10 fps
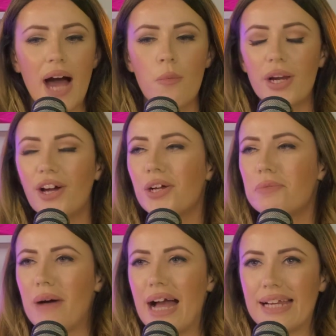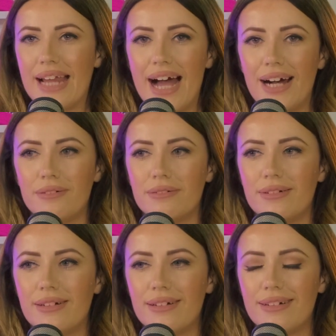And when I look back now,
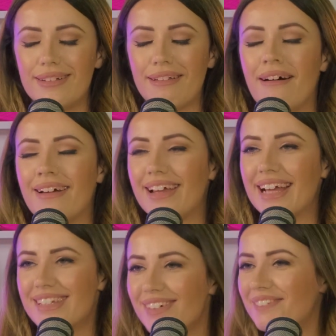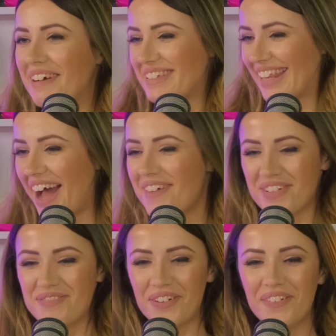it's almost
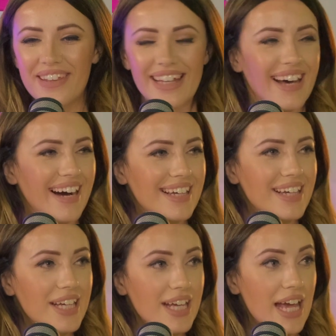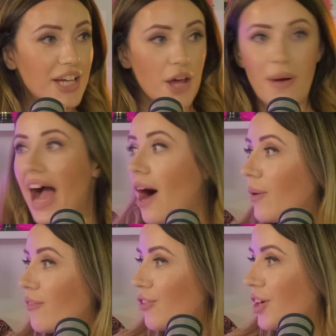laughable that like how
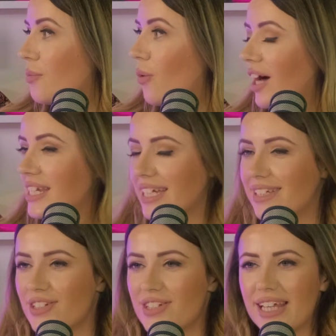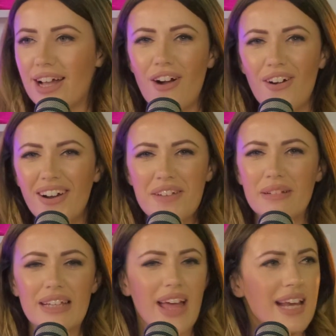it run and what I did, because I just think I can't even
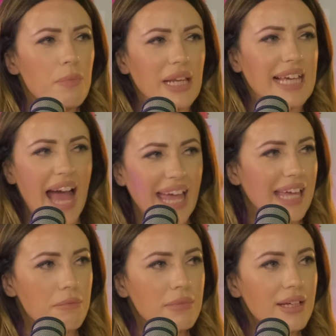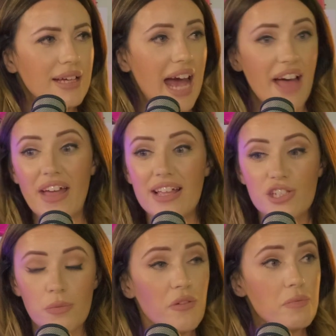believe that anybody came, and that
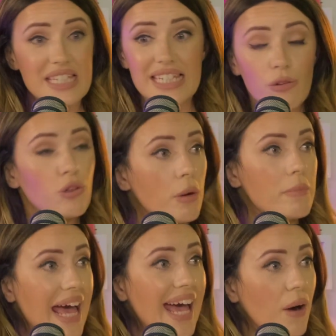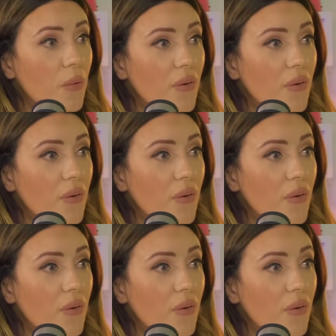some of them still come now.